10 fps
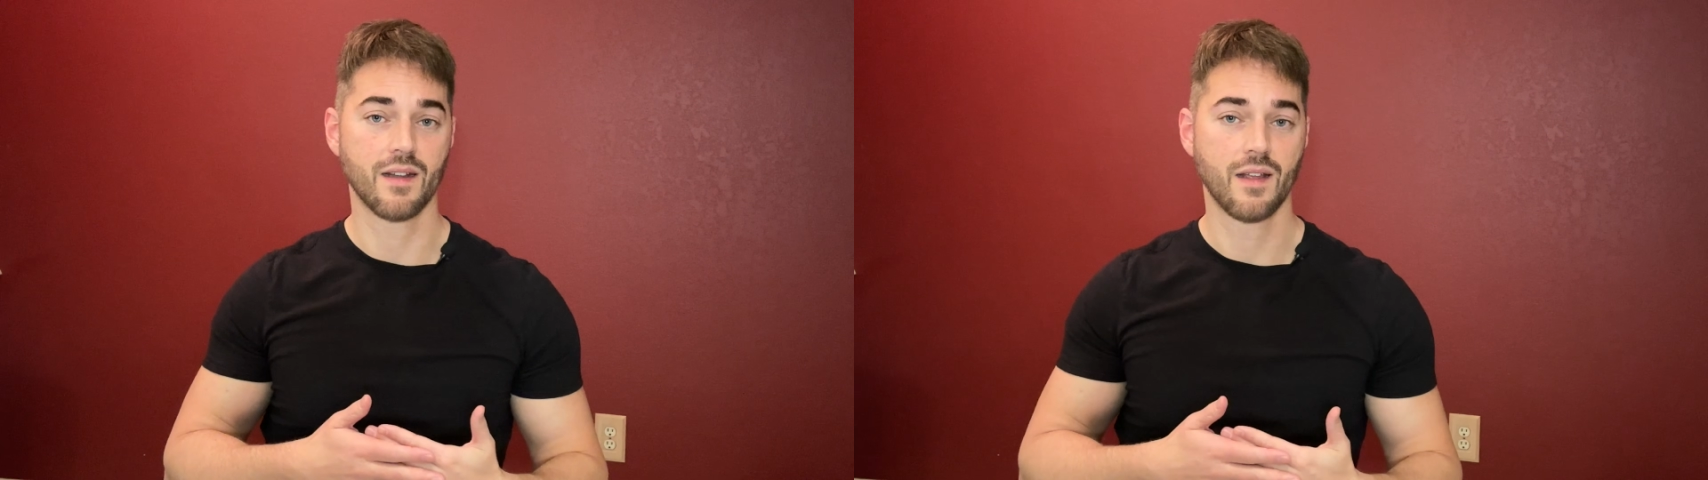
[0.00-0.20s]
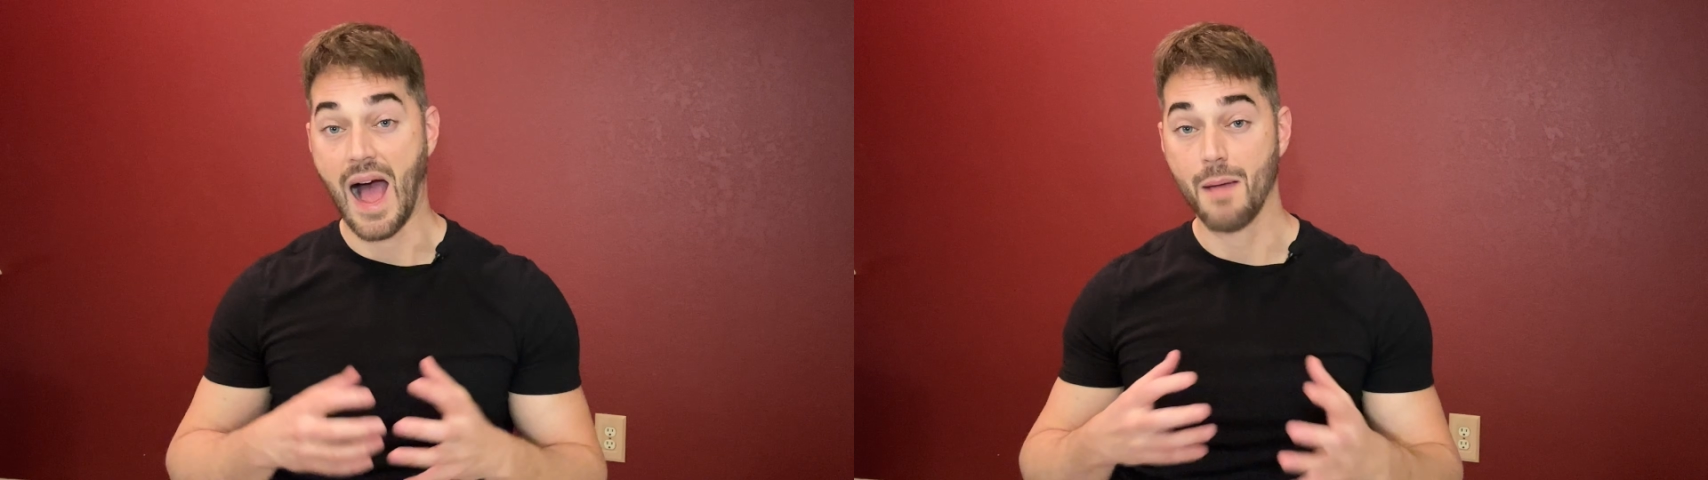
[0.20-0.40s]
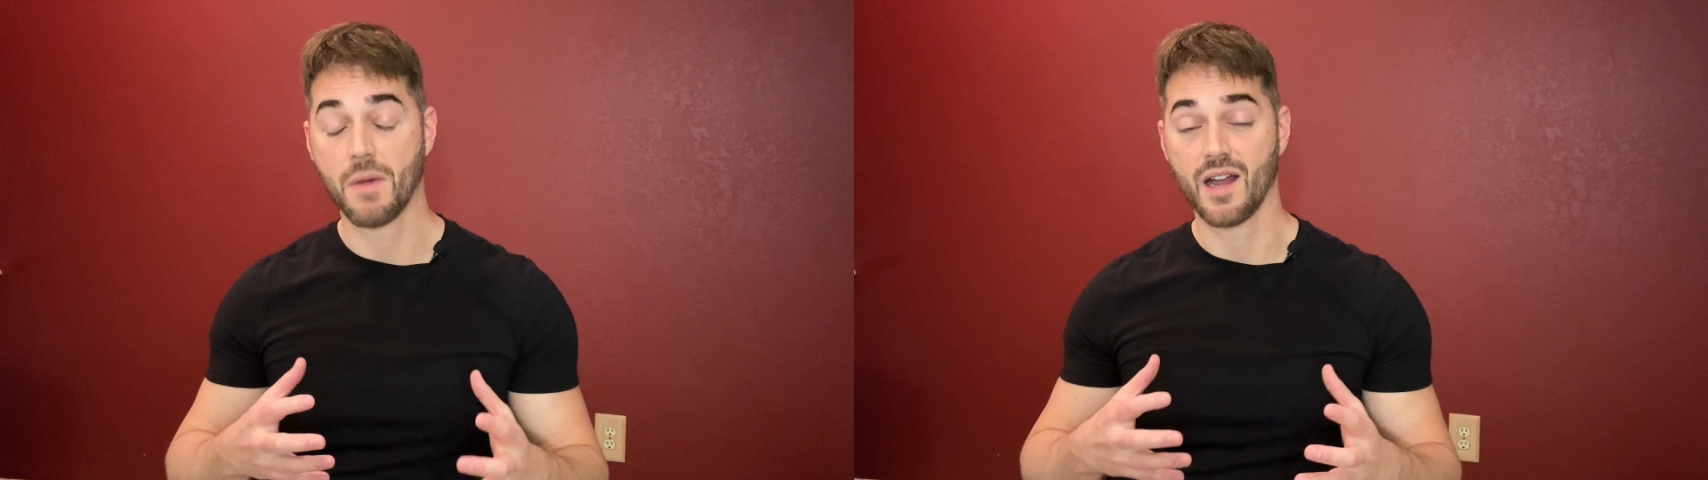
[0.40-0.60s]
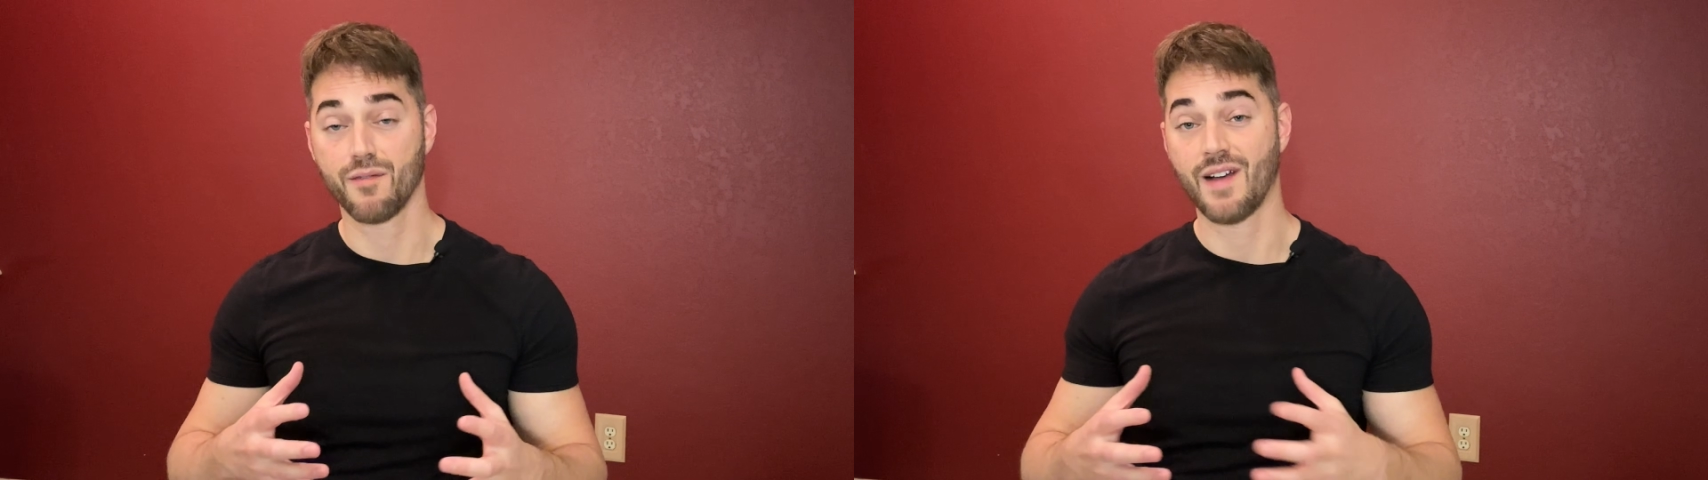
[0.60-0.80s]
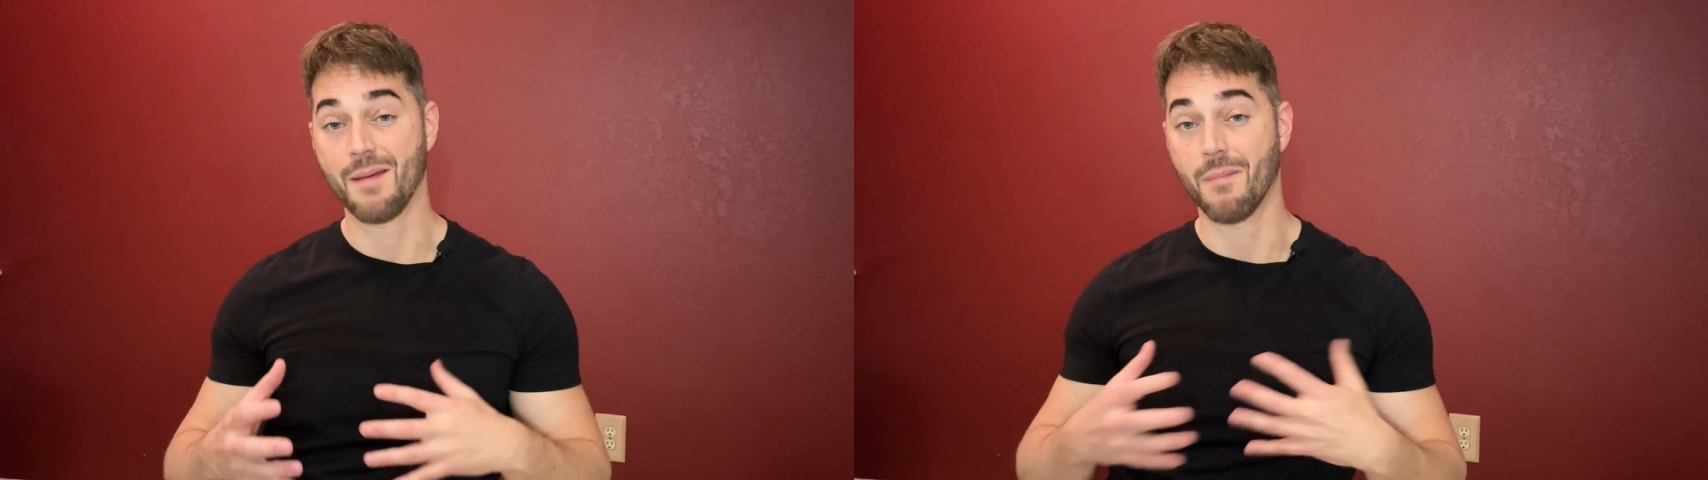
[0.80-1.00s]
I
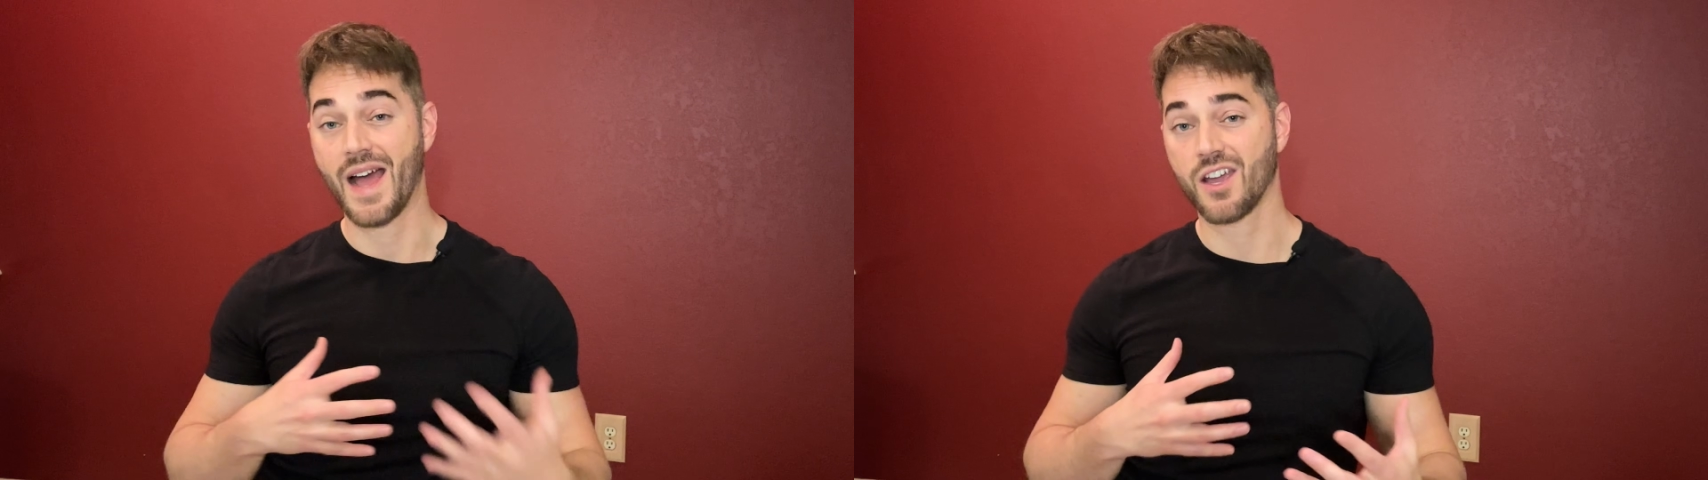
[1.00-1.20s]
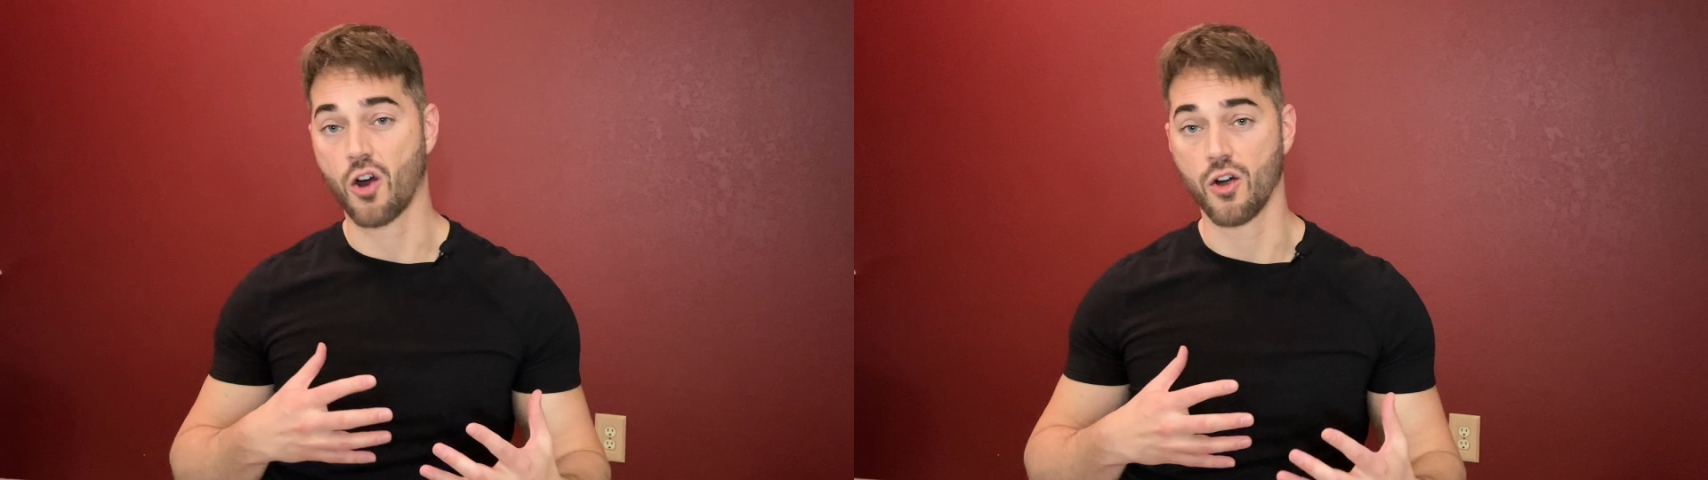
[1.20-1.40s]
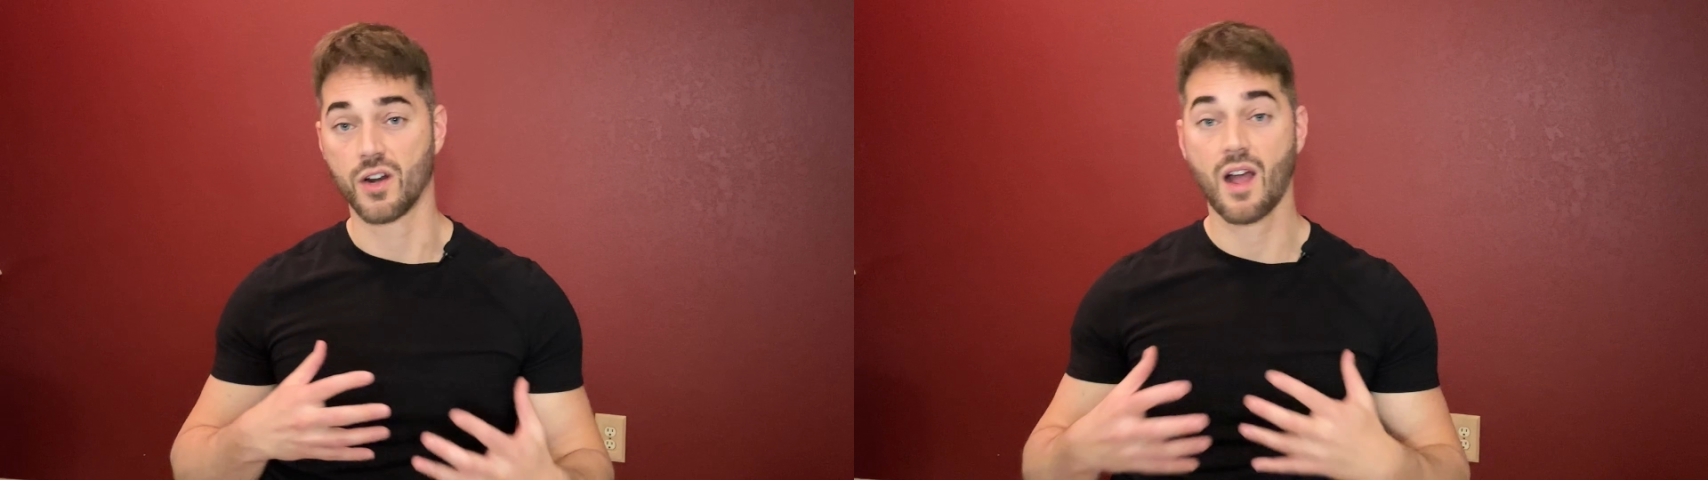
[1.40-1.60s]
modify my guard